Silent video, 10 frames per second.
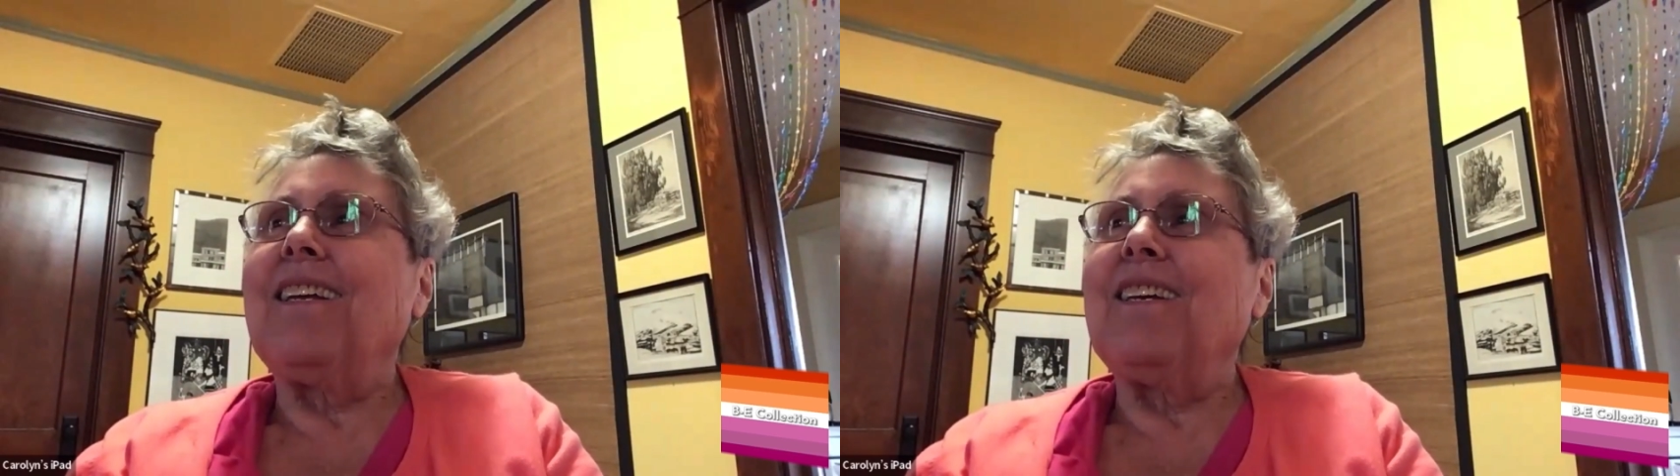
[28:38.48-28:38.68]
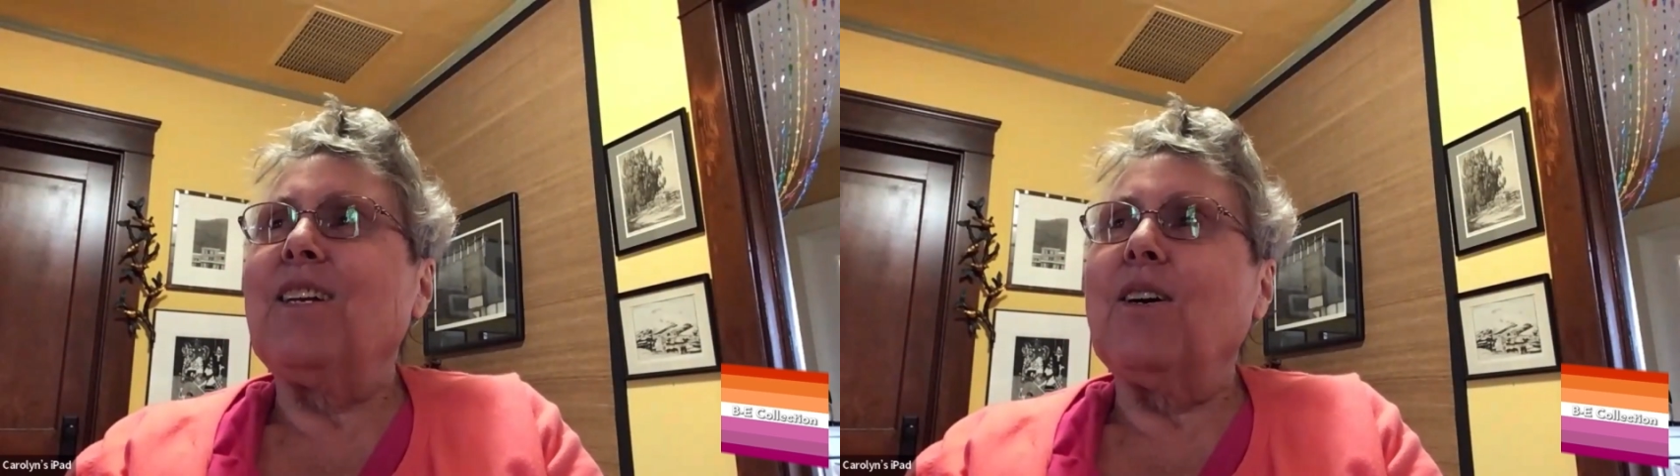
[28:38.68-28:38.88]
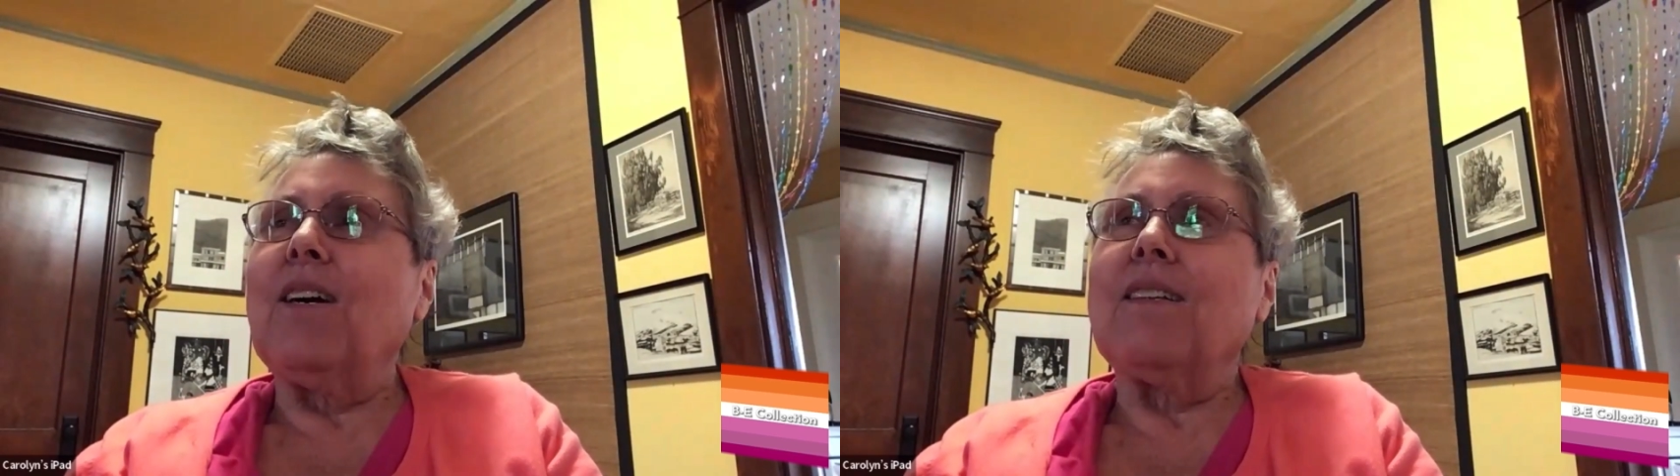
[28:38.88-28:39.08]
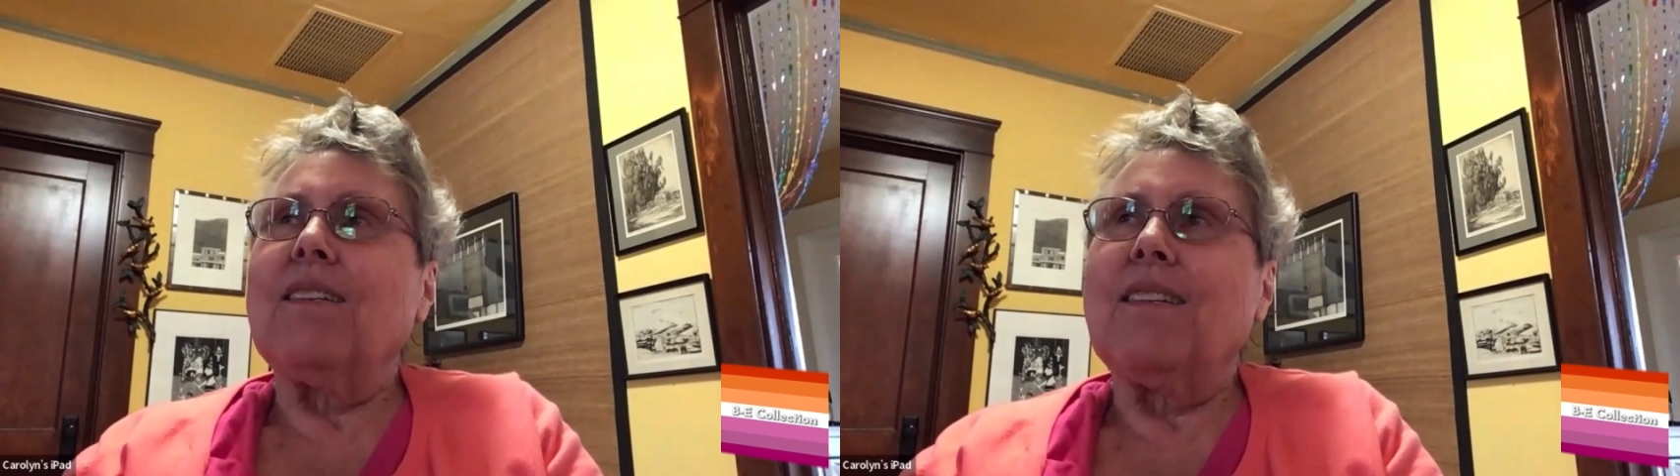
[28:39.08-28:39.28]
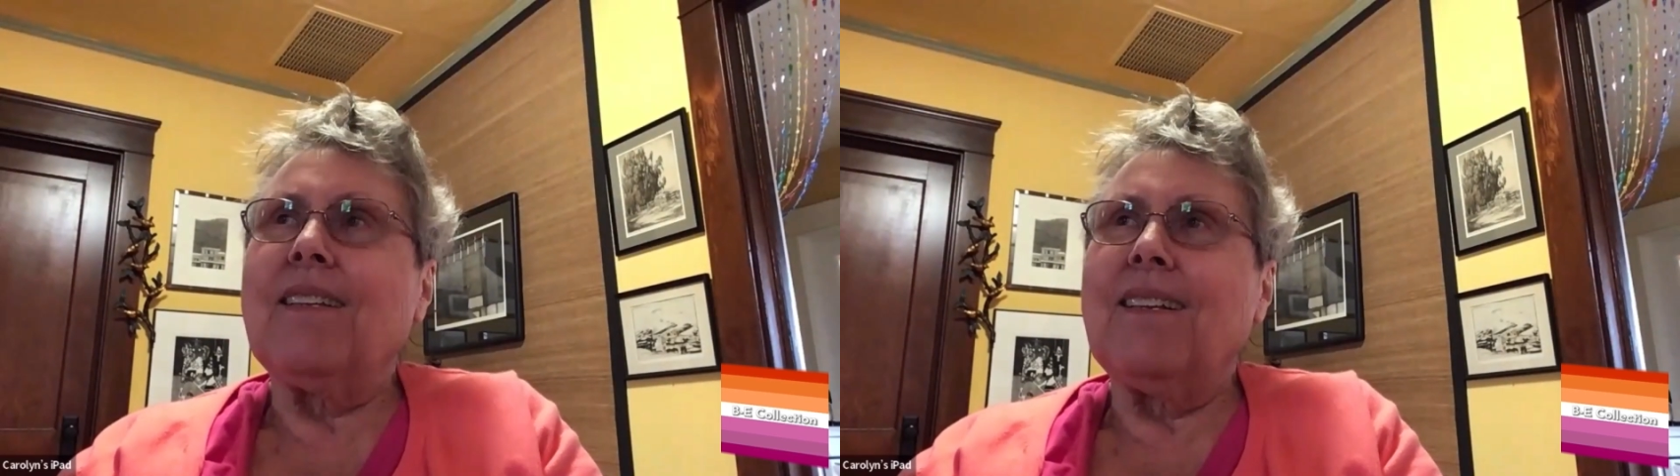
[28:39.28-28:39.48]
I,
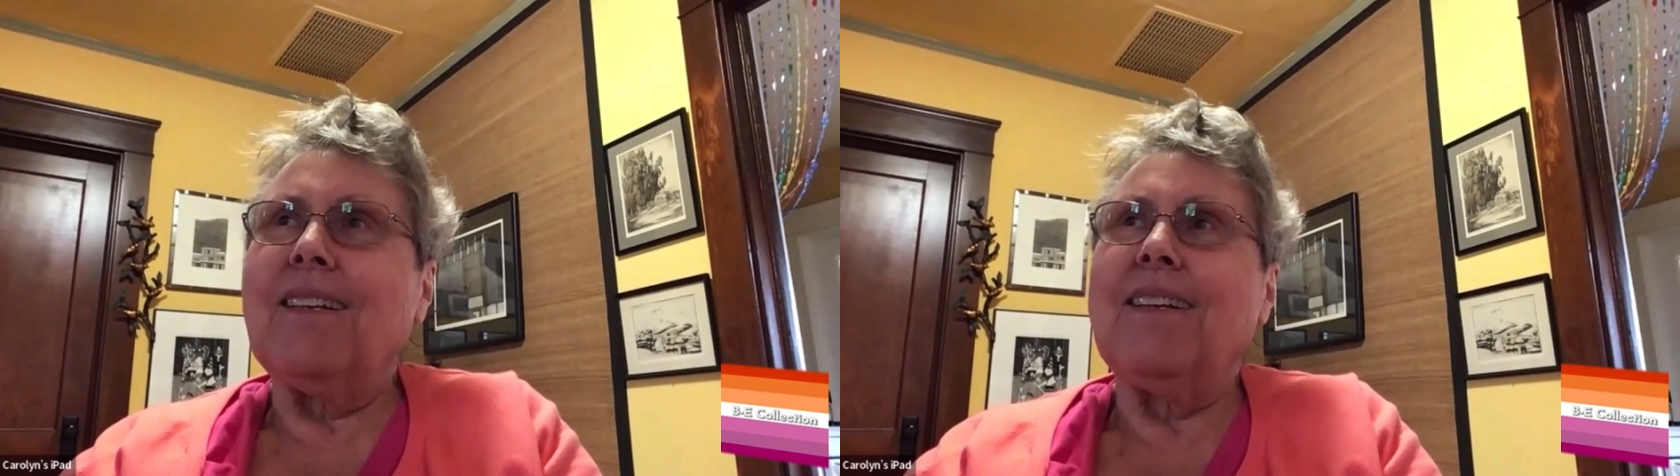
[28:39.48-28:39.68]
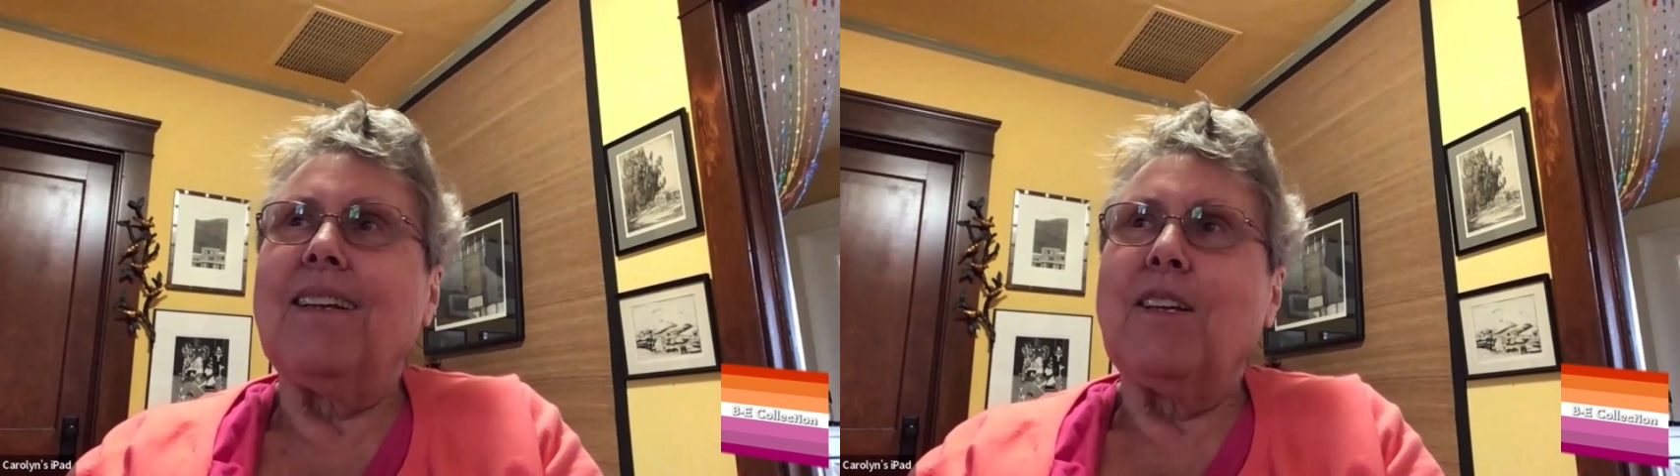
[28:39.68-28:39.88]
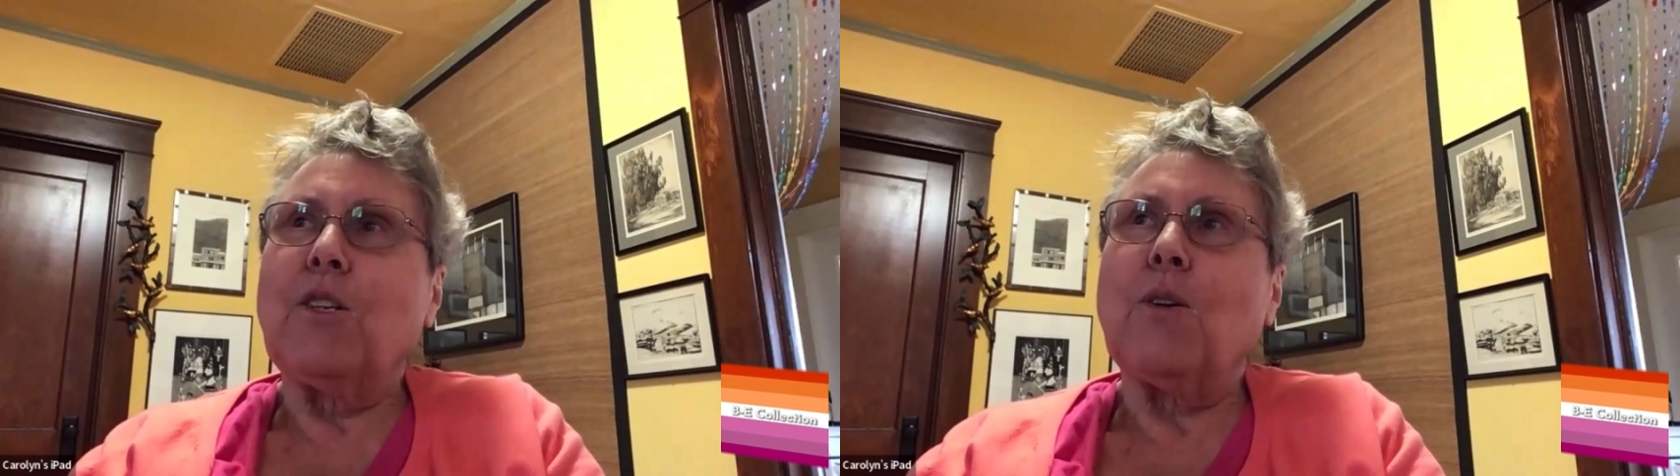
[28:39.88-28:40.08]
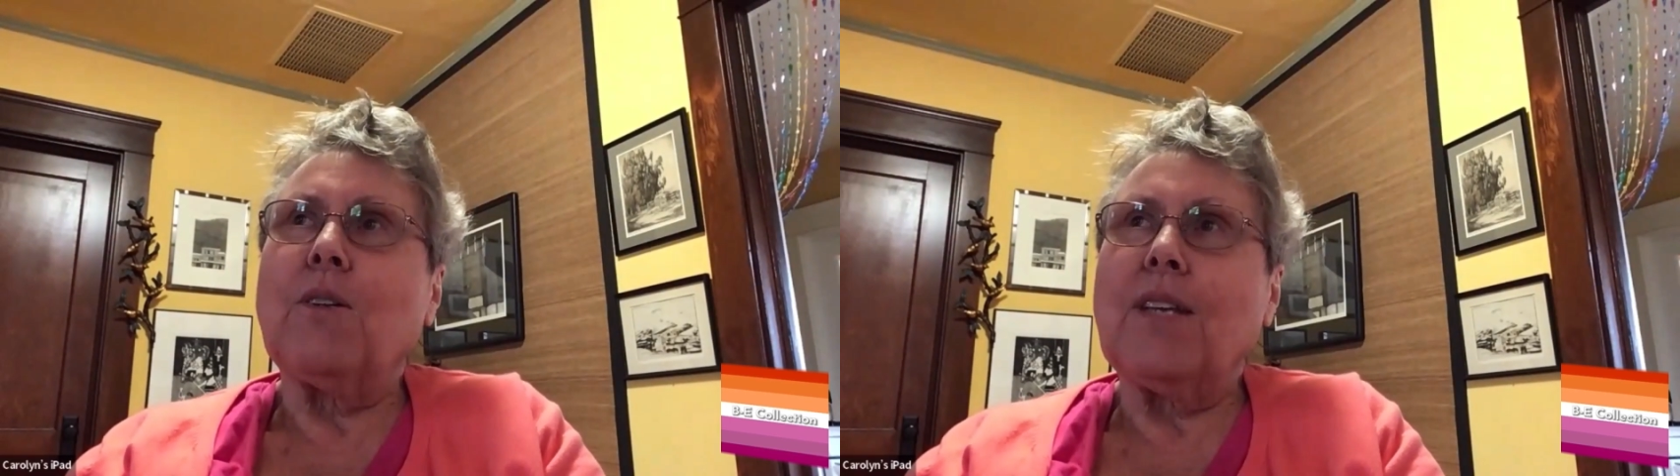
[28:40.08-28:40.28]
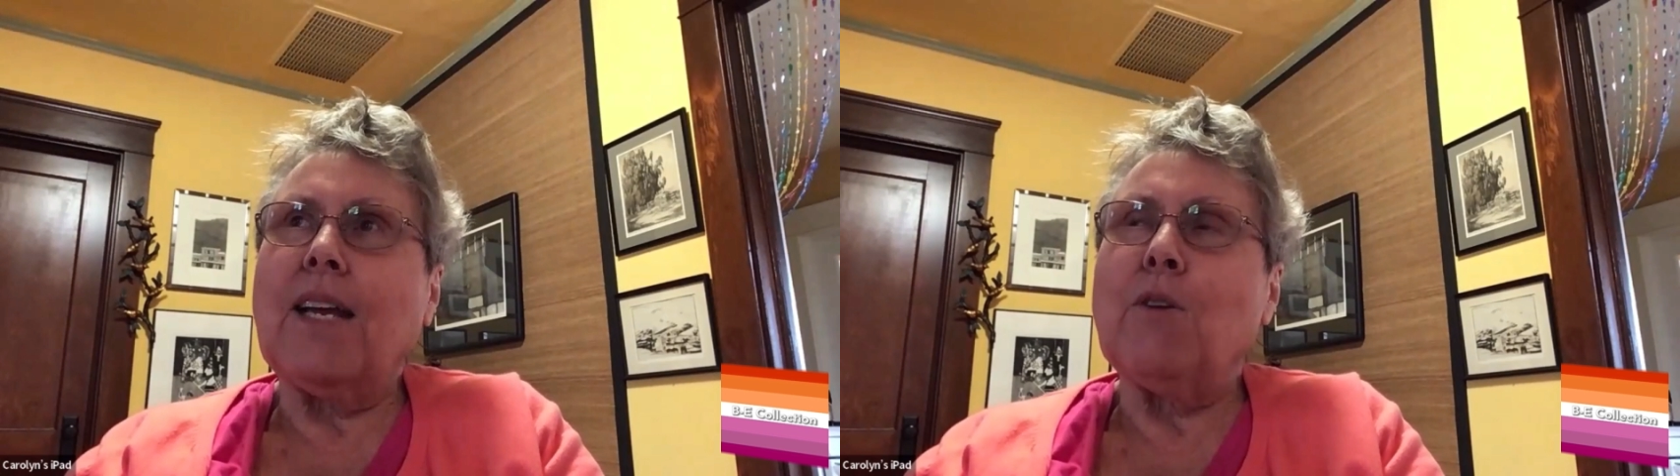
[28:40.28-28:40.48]

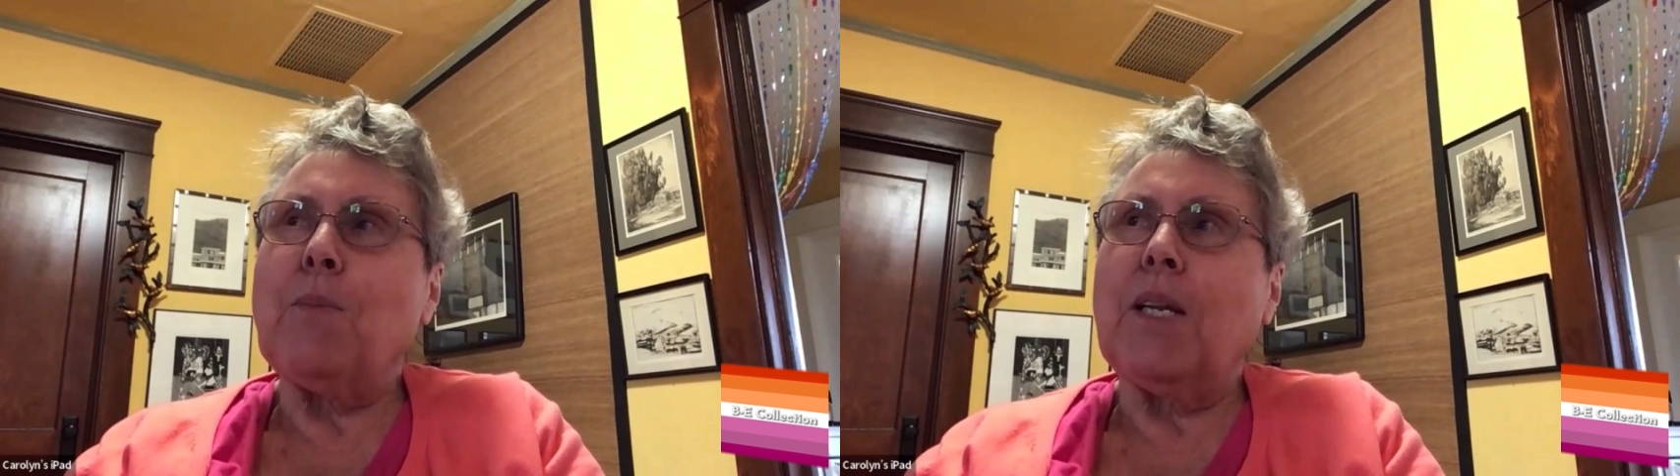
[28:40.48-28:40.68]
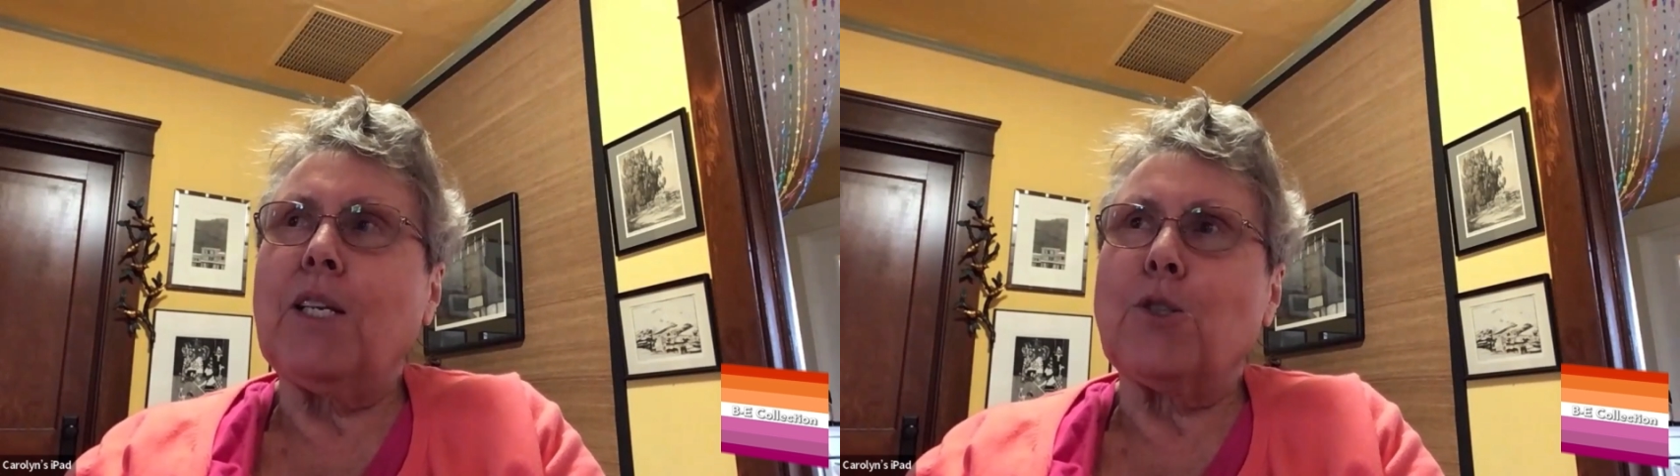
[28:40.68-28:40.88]
everybody